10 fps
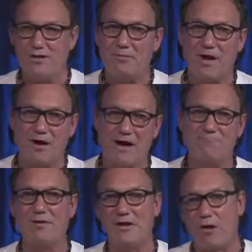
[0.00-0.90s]

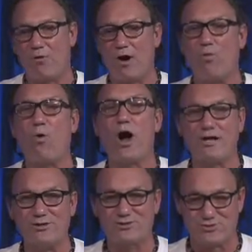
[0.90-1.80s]
I've been out
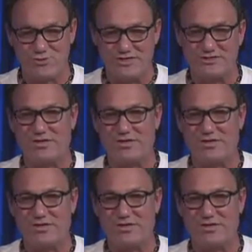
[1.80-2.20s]
walking the streets,